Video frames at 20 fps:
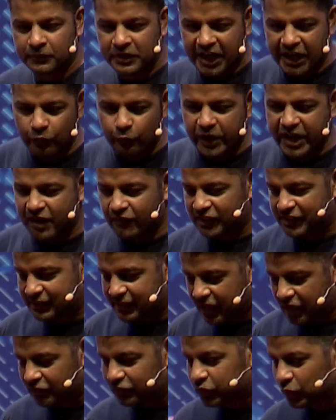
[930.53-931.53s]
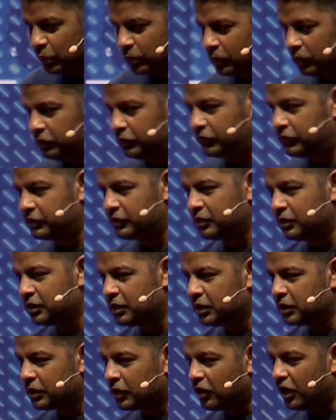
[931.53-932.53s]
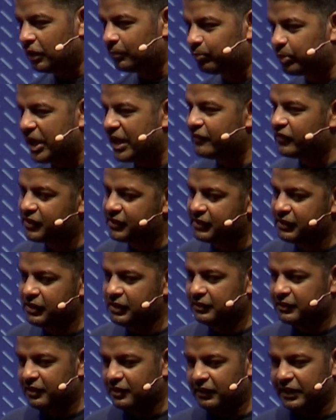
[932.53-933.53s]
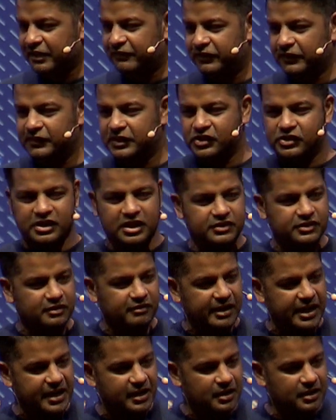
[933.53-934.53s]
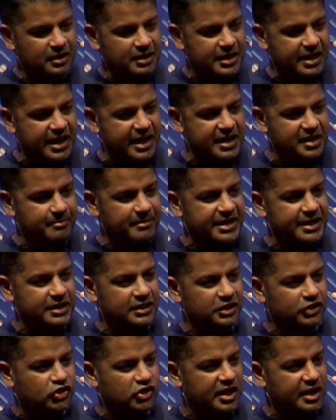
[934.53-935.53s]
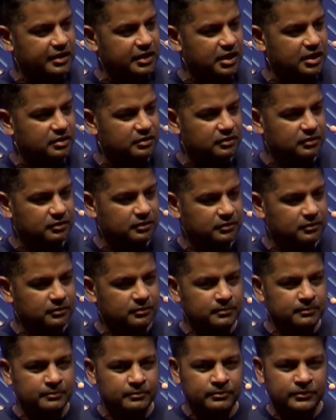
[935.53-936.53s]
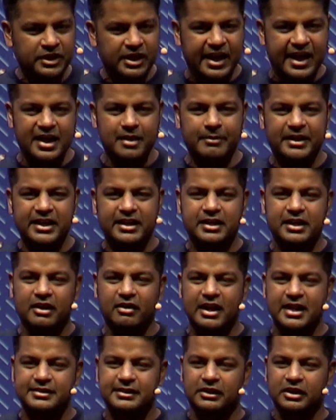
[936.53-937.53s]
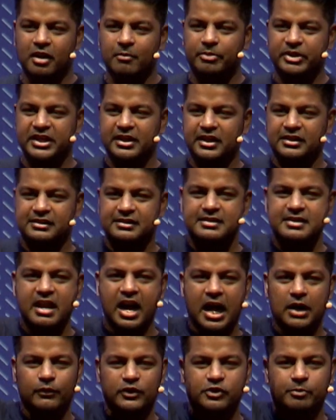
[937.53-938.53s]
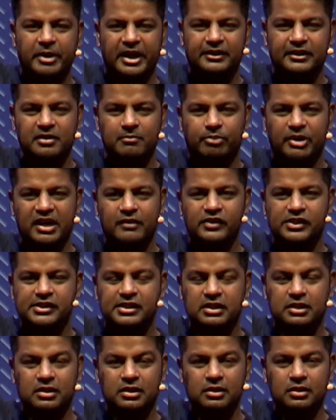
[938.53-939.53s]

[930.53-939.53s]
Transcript: And we have a set of rules called privacy that are like 50 shades of gray. Anybody could check in. Anybody here has a company that's not respecting privacy?